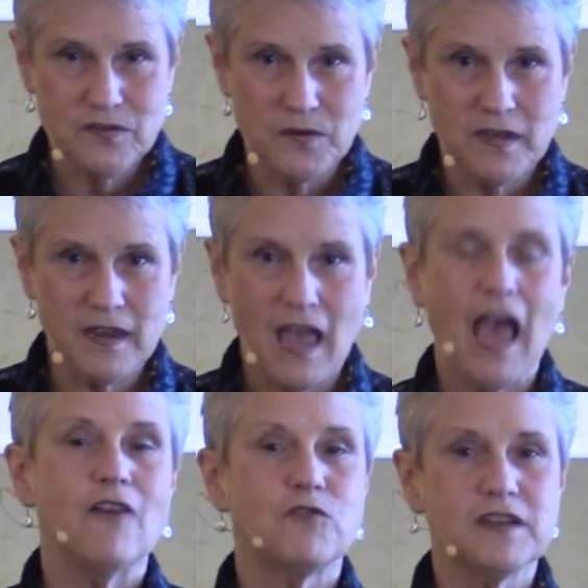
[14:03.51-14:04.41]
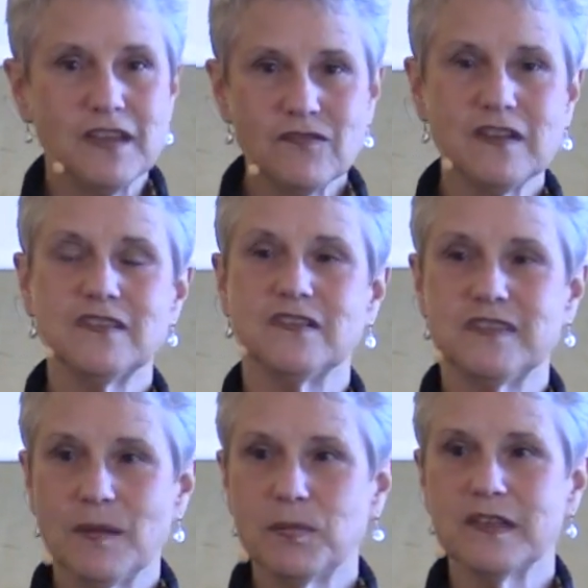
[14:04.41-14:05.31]
is doing. Forgiveness is
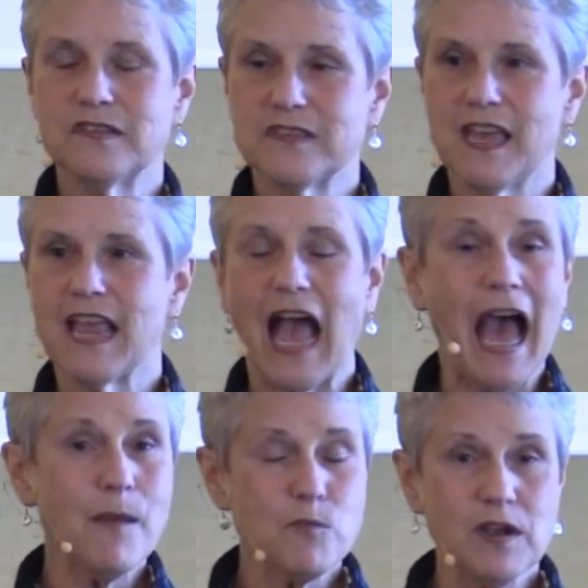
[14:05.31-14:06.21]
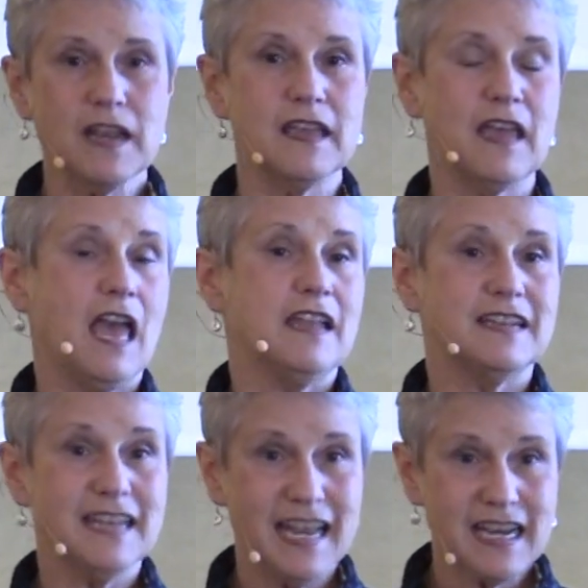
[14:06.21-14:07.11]
simply saying, I'm willing
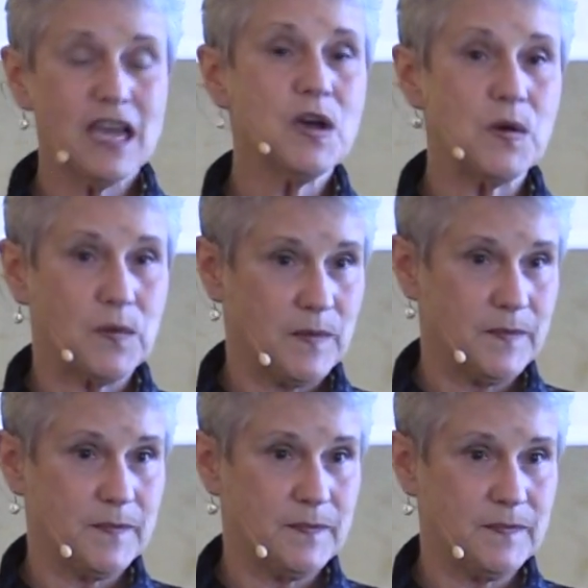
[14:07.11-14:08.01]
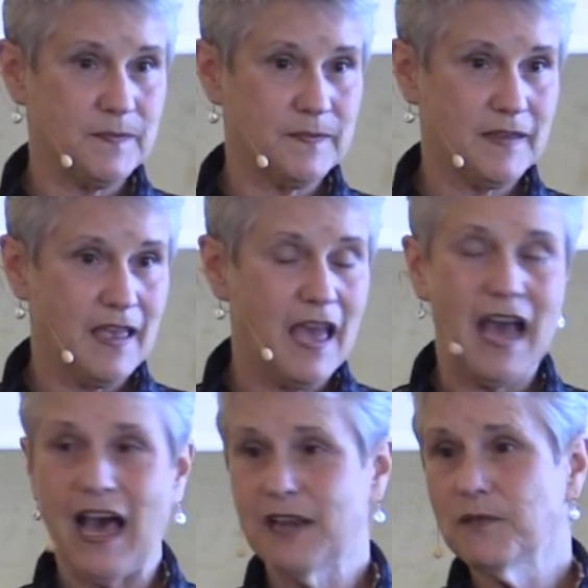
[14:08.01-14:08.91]
to let it go.
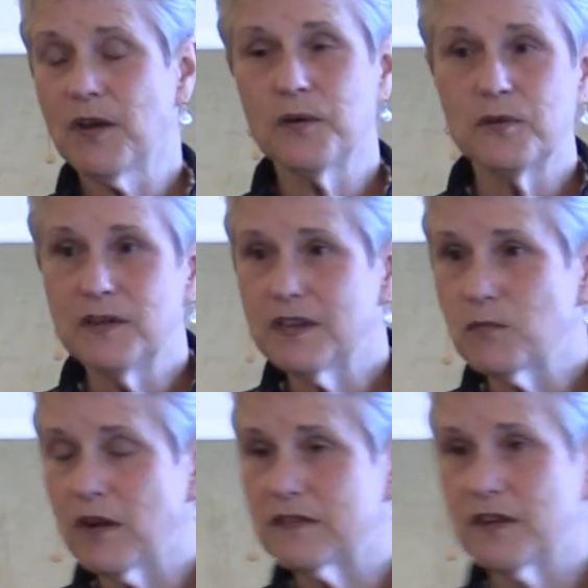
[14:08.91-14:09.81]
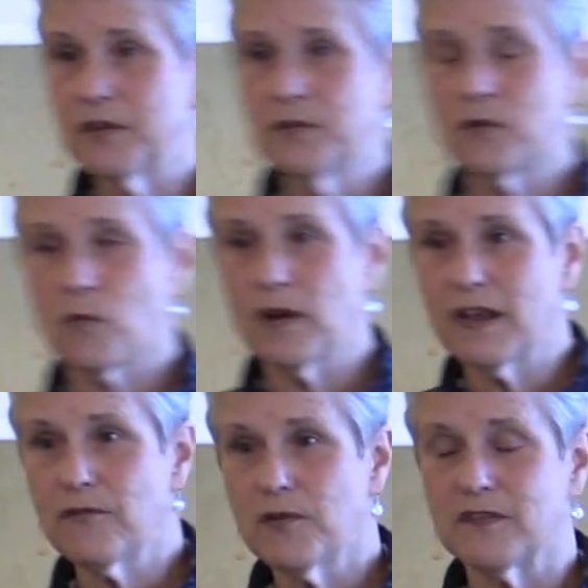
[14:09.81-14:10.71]
I don't know who did what to who or
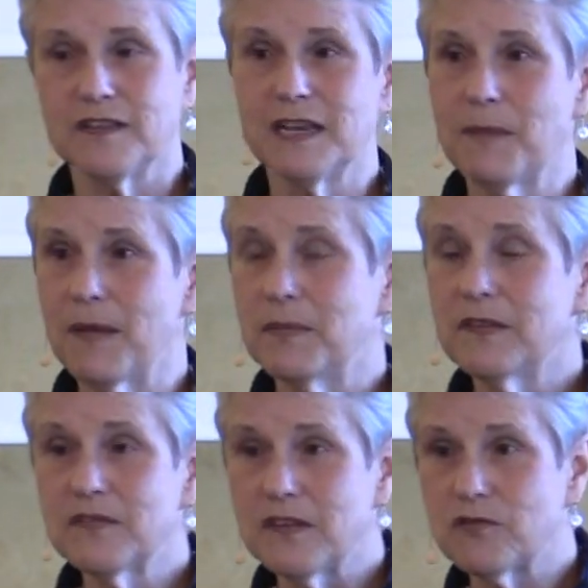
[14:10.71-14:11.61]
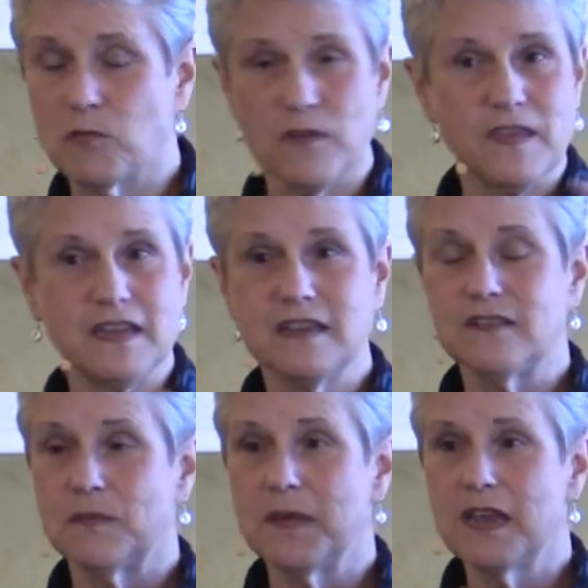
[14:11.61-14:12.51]
whatever. It's none of my business or what they
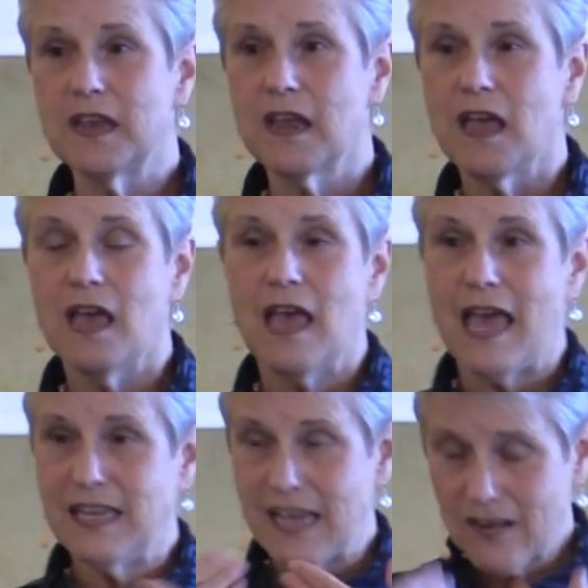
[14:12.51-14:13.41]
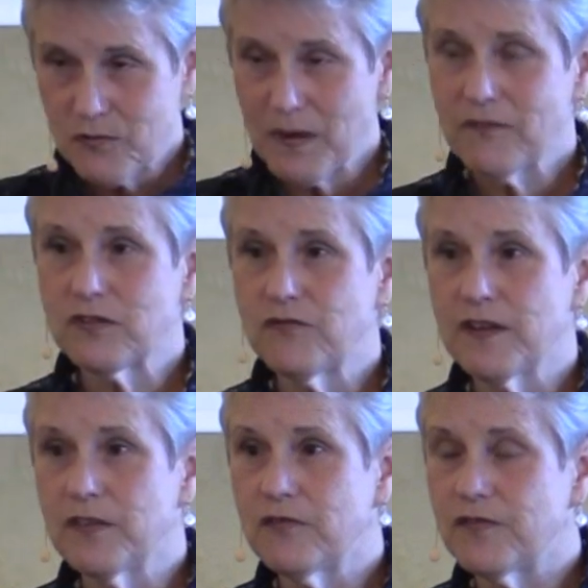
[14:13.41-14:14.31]
did to me. And yes, we have to
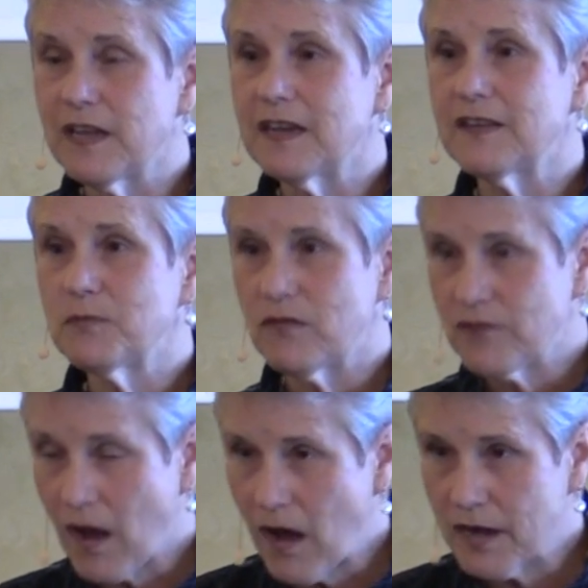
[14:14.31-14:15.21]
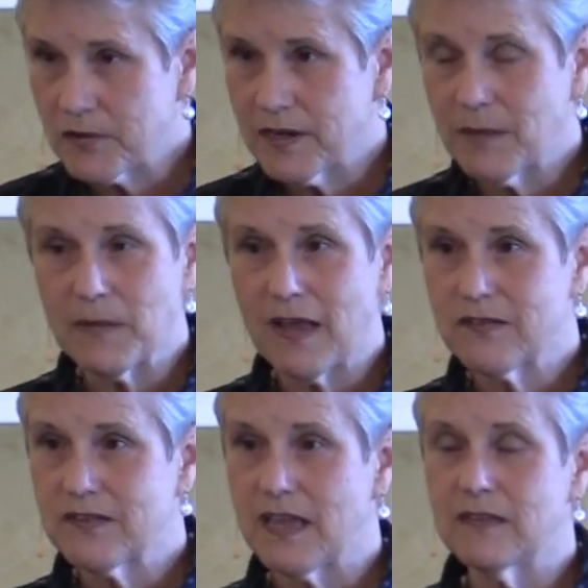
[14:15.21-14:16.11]
feel the feelings. We have to honor it. I'm
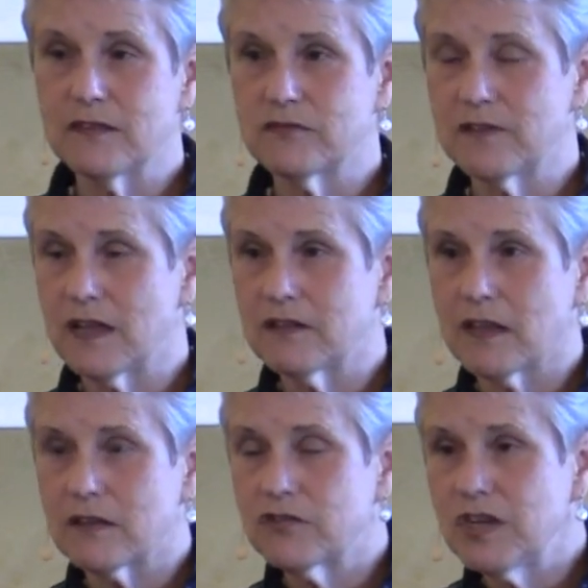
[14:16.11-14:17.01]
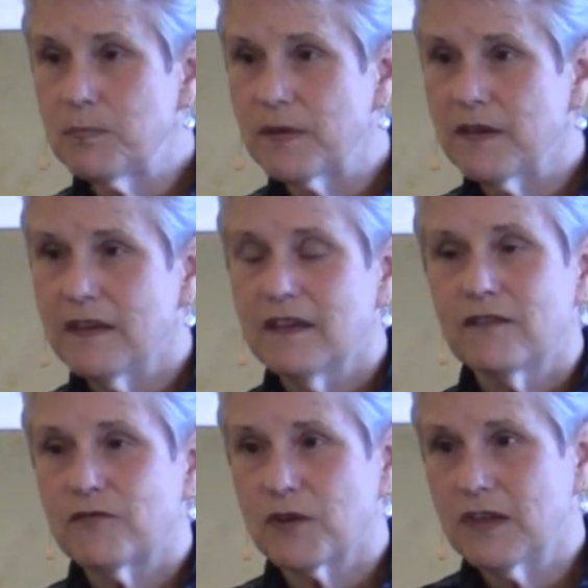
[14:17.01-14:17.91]
not saying there's not like cheap
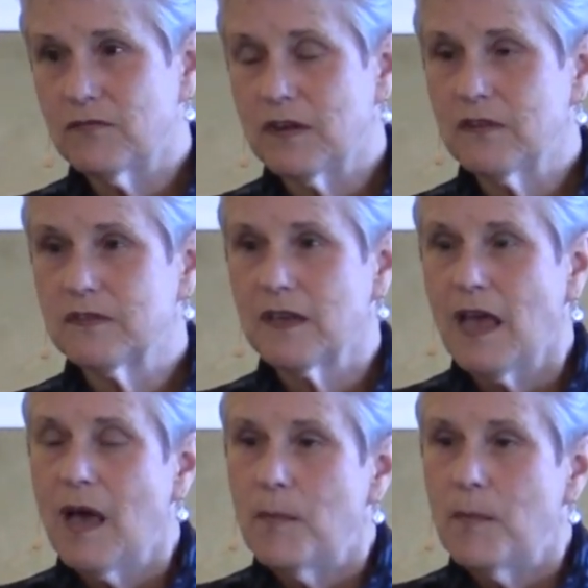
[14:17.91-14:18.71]
forgiveness.